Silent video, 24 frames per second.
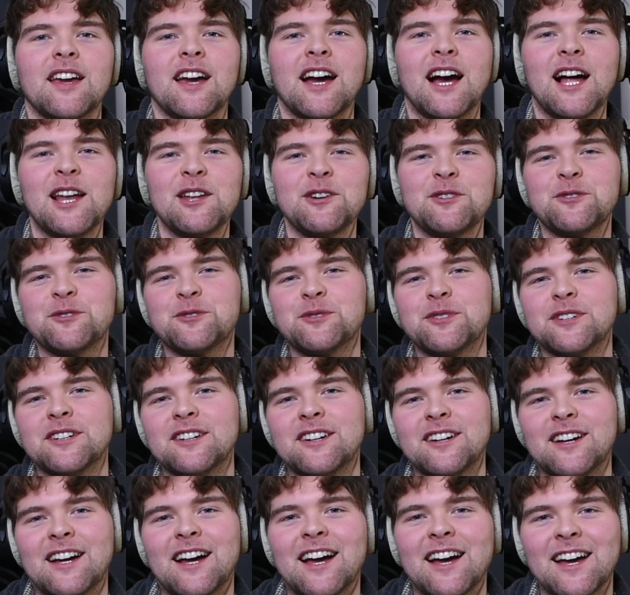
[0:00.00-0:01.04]
Hello
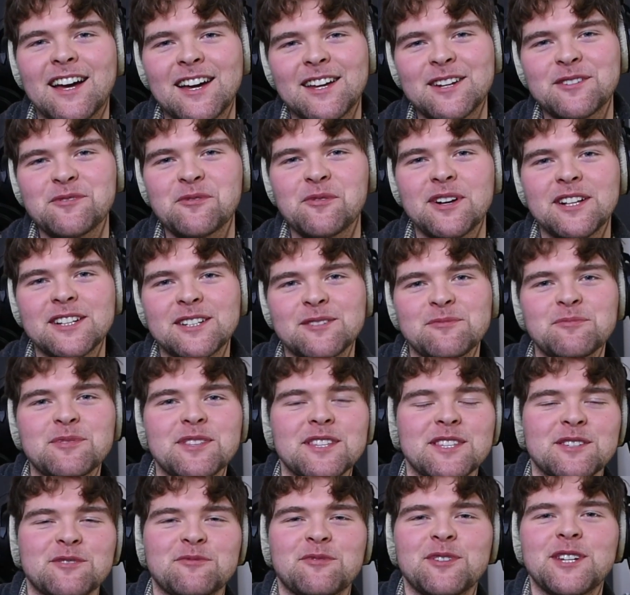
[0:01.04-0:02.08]
and welcome to
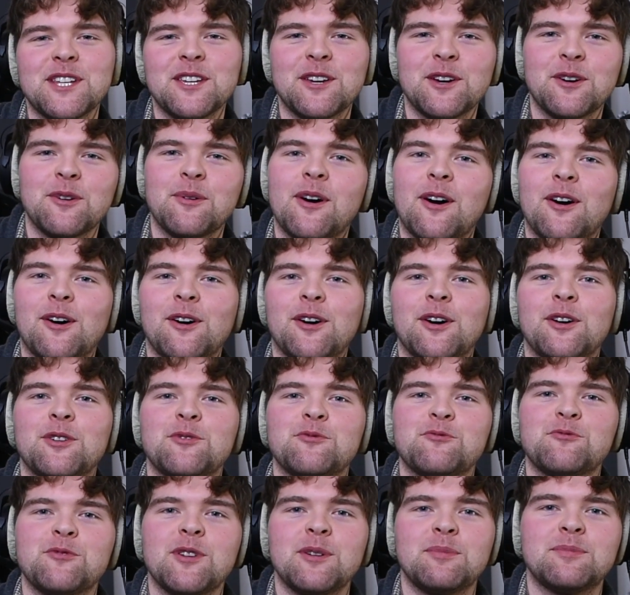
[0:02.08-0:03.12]
this video
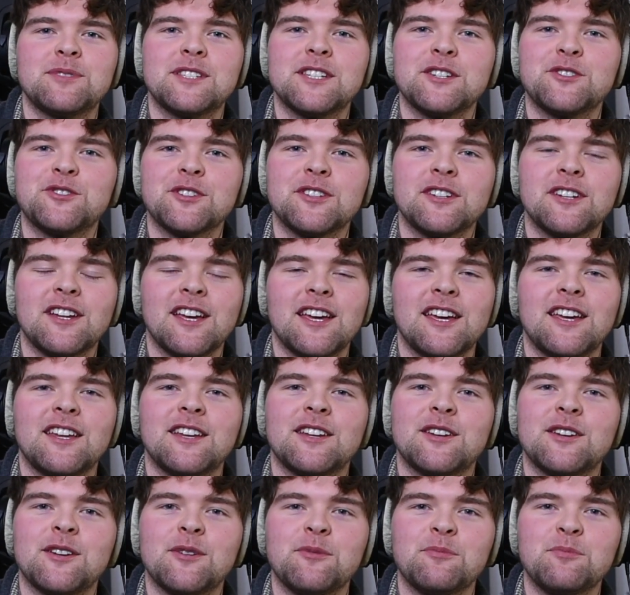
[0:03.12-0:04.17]
on repetition
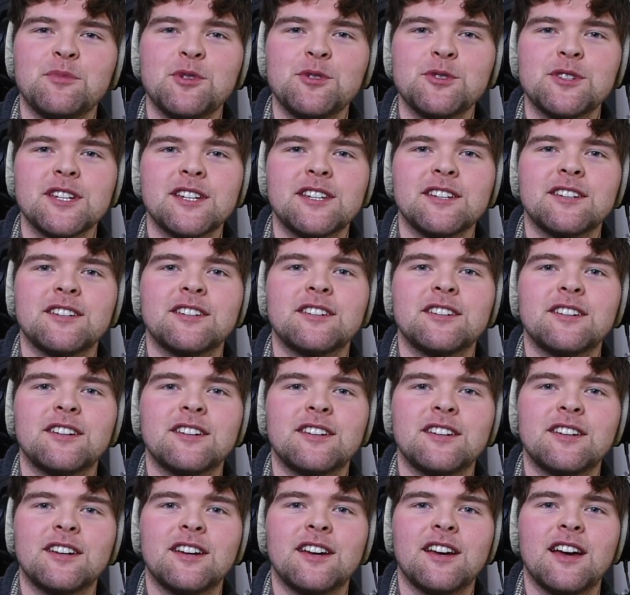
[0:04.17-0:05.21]
in music.
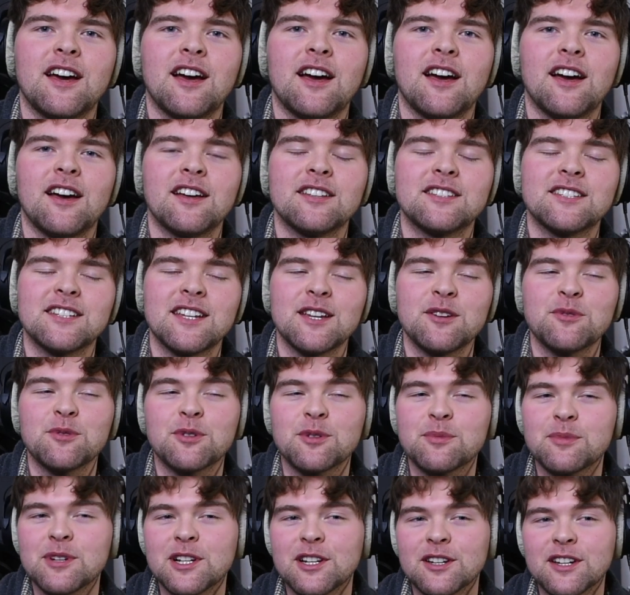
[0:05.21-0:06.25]
Today we're
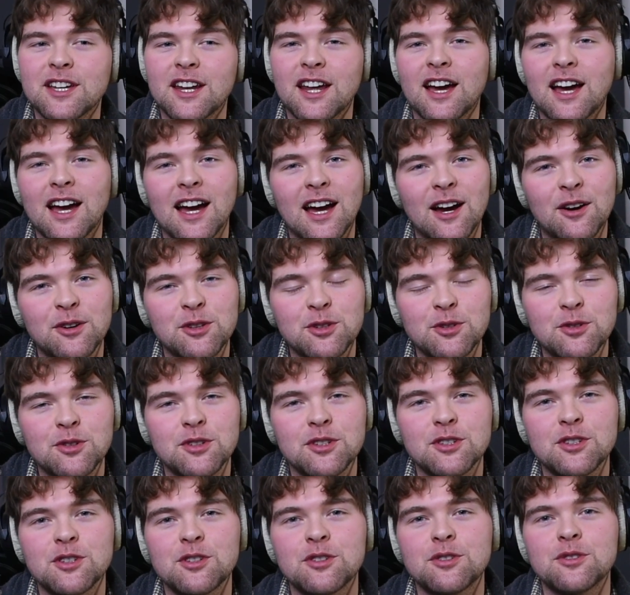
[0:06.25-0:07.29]
going to be looking at how you
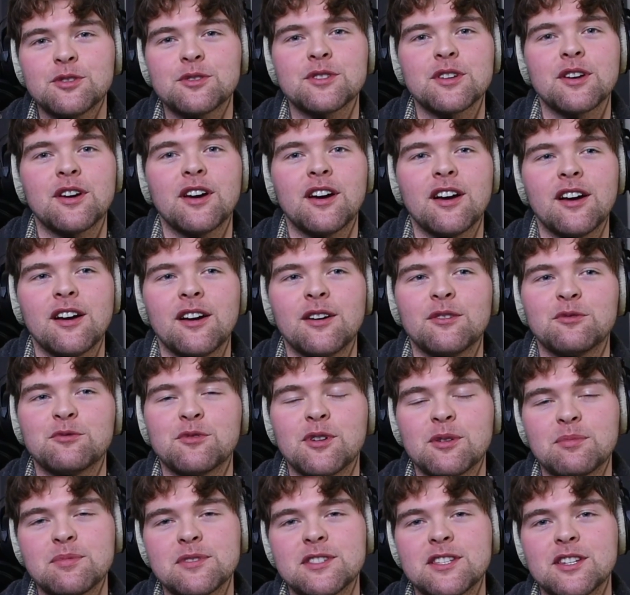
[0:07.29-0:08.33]
can use
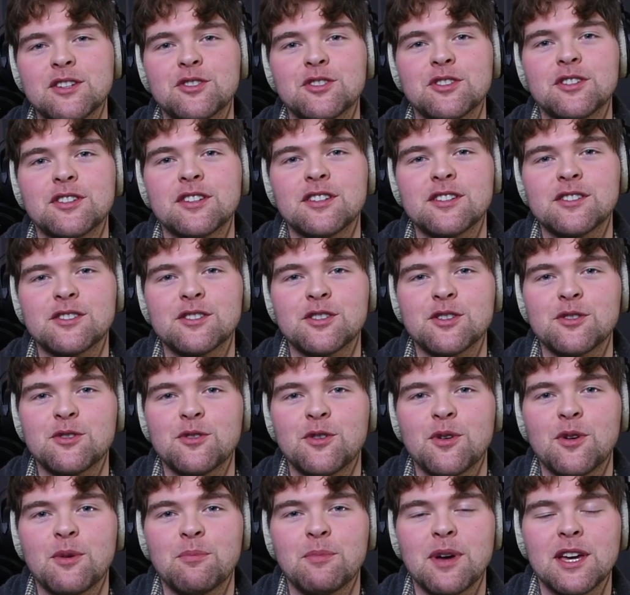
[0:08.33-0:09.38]
repetition
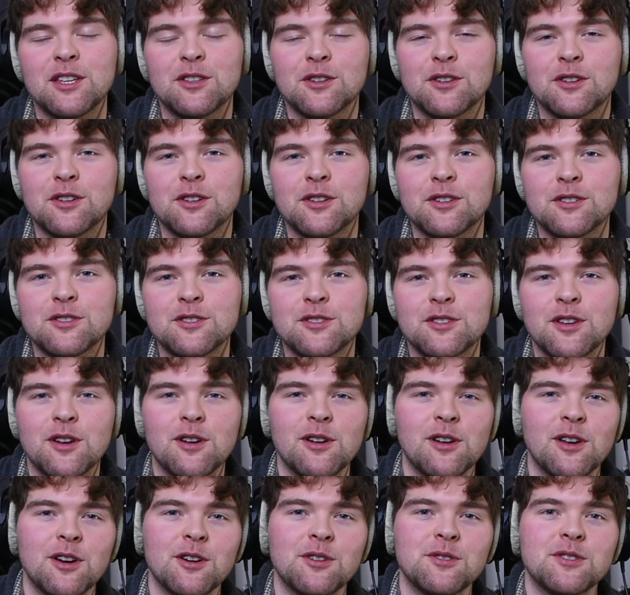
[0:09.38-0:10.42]
to make your
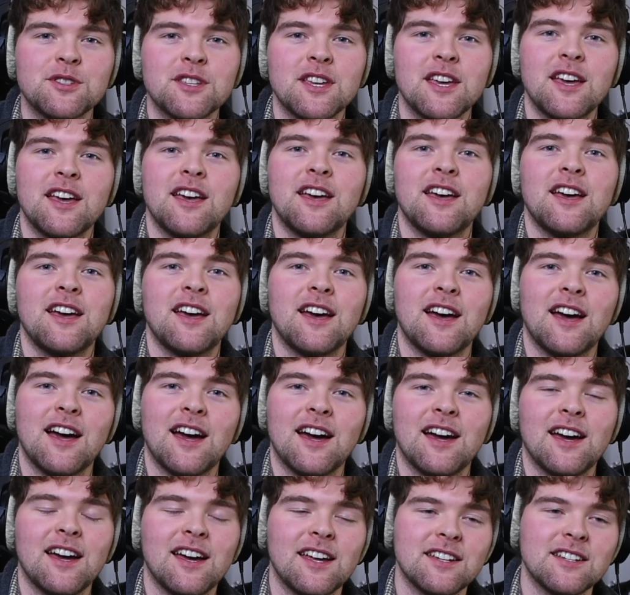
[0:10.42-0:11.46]
solos
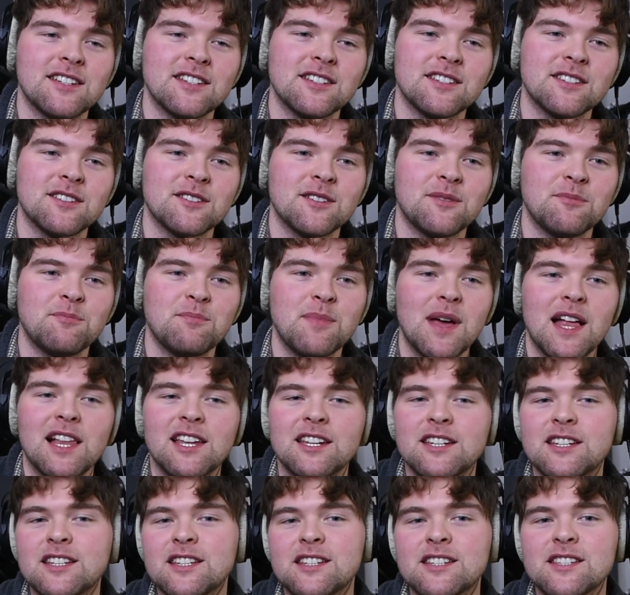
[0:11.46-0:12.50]
and
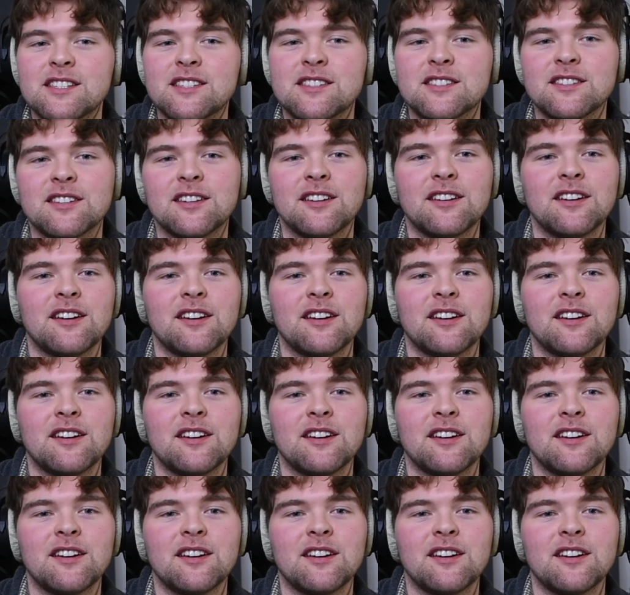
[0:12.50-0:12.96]
melodies,